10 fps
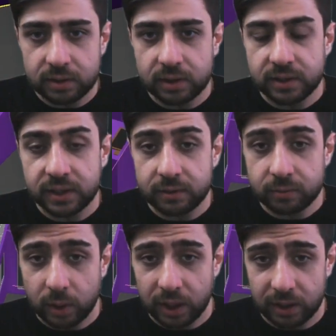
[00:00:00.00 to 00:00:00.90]
other
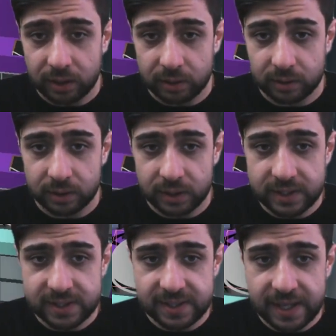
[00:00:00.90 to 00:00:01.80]
thing
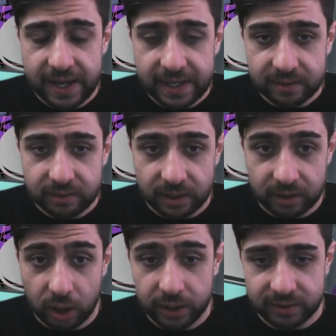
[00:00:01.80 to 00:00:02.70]
is that the
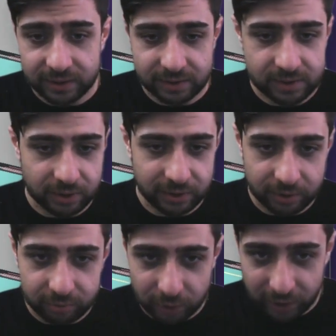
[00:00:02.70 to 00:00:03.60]
lighting. Sorry,
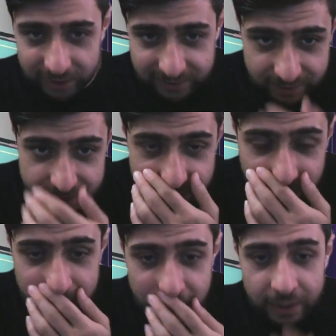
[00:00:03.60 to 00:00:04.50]
I forgot this
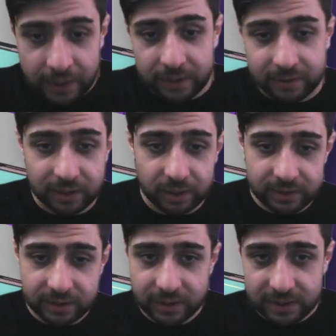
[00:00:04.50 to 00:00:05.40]
one. The
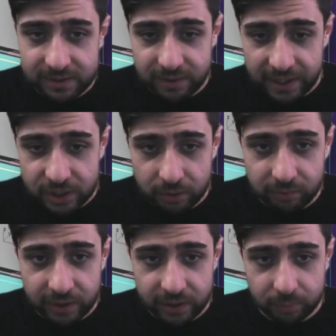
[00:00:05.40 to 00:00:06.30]
lighting is actually
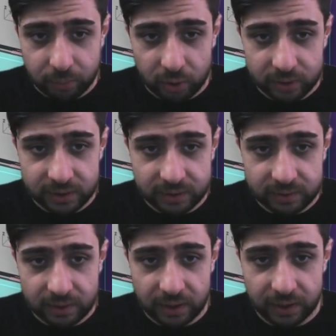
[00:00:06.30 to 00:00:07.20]
very
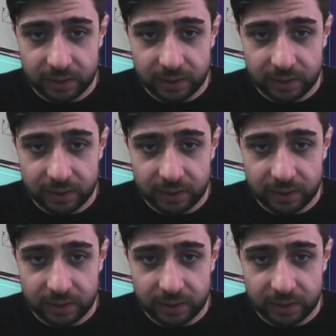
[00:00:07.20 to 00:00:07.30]
important